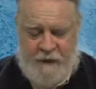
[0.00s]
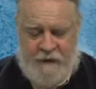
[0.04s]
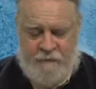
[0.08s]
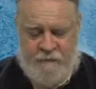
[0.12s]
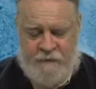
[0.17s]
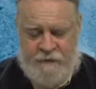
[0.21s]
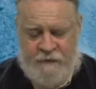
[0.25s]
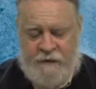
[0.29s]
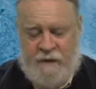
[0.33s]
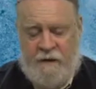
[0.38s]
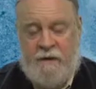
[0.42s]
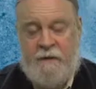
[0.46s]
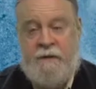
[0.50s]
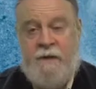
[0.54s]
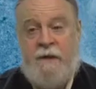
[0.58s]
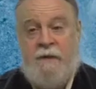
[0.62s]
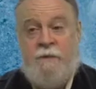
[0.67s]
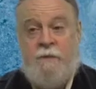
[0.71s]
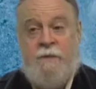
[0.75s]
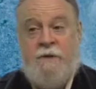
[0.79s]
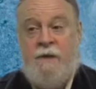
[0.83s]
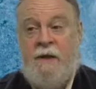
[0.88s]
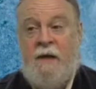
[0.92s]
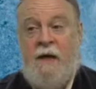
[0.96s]

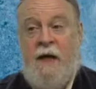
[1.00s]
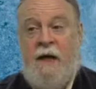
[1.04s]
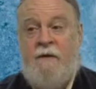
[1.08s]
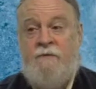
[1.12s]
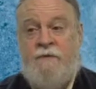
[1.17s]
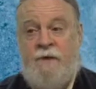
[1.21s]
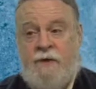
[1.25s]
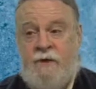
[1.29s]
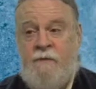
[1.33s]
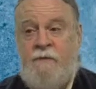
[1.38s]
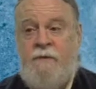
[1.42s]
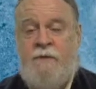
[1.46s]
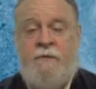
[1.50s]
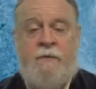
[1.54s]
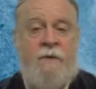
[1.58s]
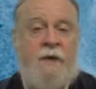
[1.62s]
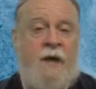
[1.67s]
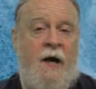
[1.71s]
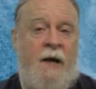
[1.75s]
Facilities, which are kind of shoestring